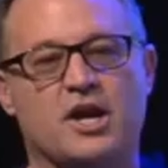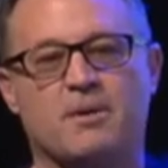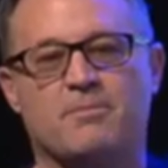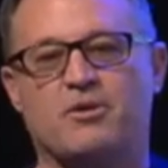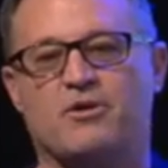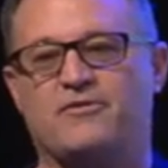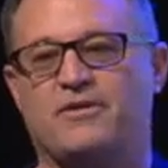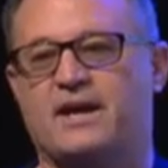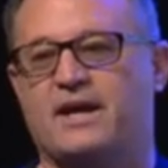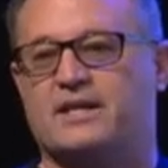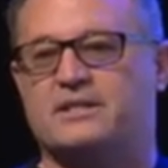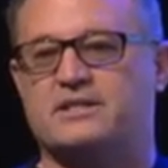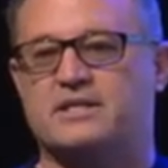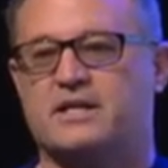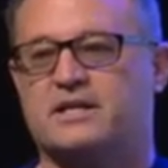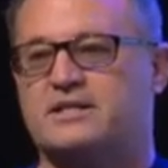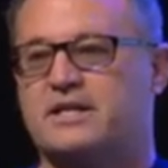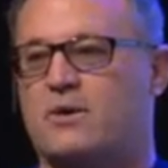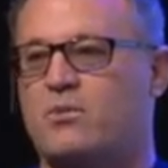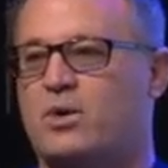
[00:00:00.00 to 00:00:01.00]
number of hits,
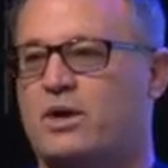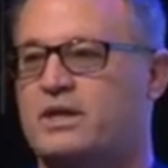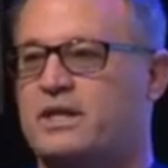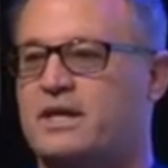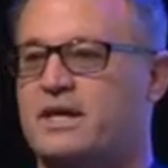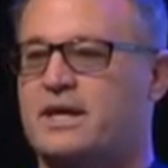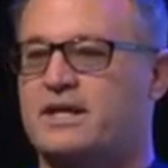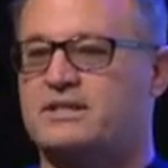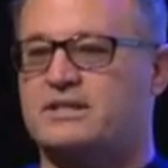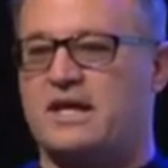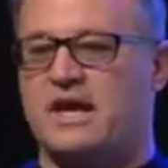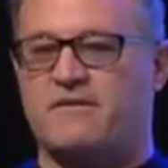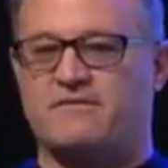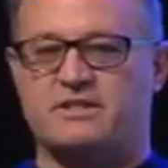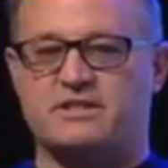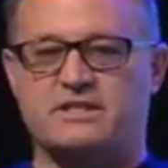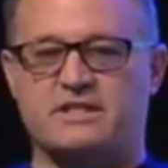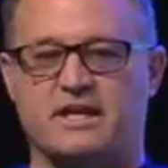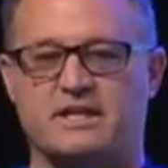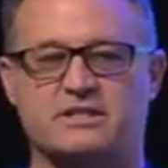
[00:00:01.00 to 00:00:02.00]
because I want the kids to have a
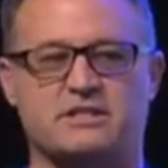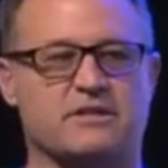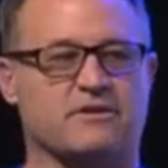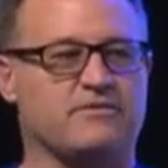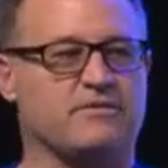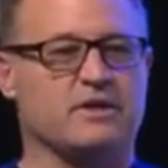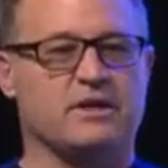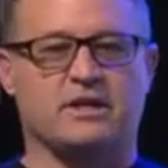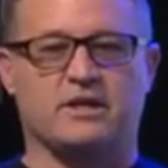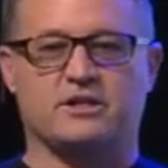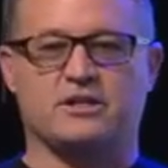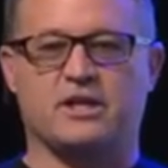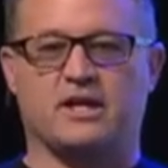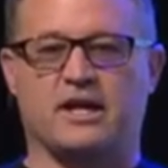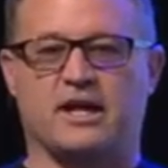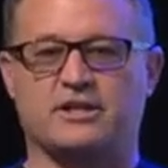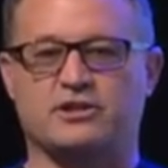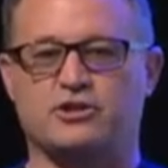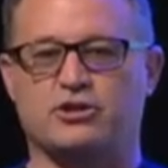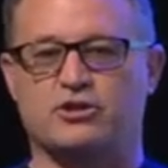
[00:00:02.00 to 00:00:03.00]
sense of, did
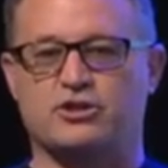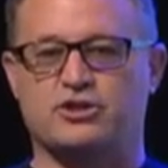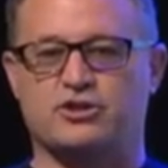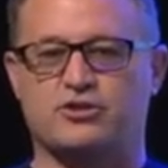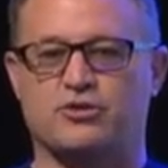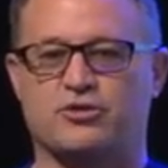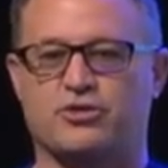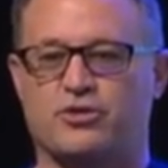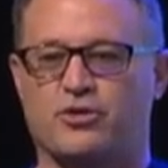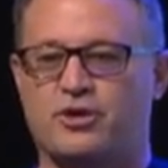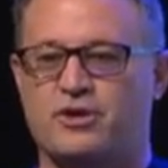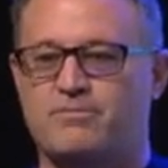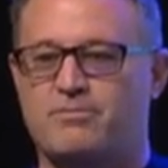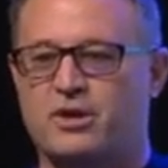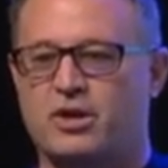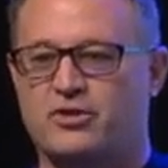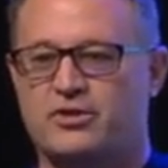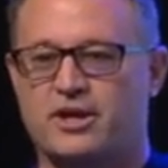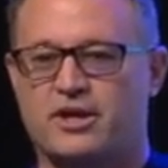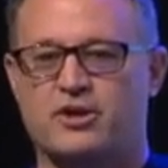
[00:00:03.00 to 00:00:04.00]
I search through 30
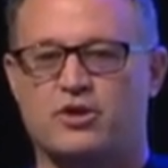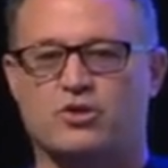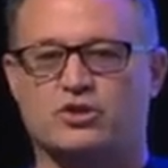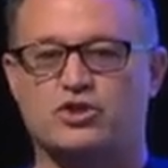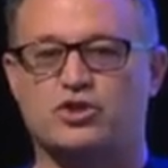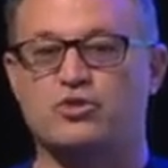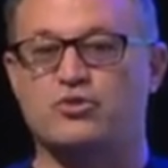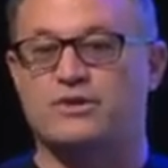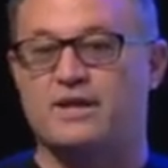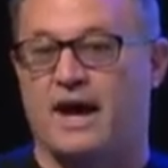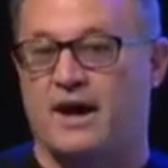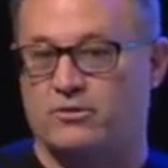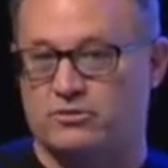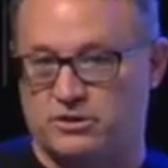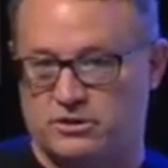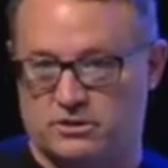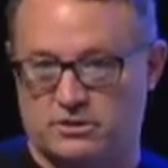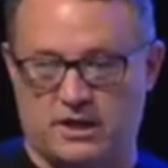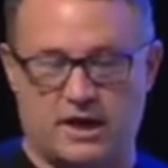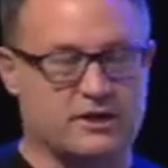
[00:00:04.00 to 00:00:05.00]
billion or
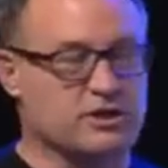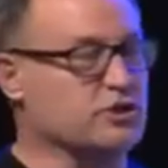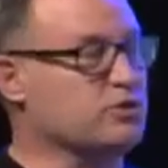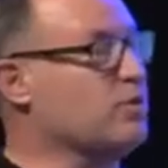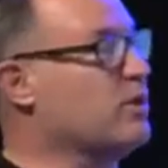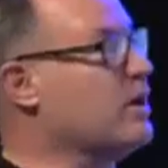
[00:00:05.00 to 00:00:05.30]
2,000? I just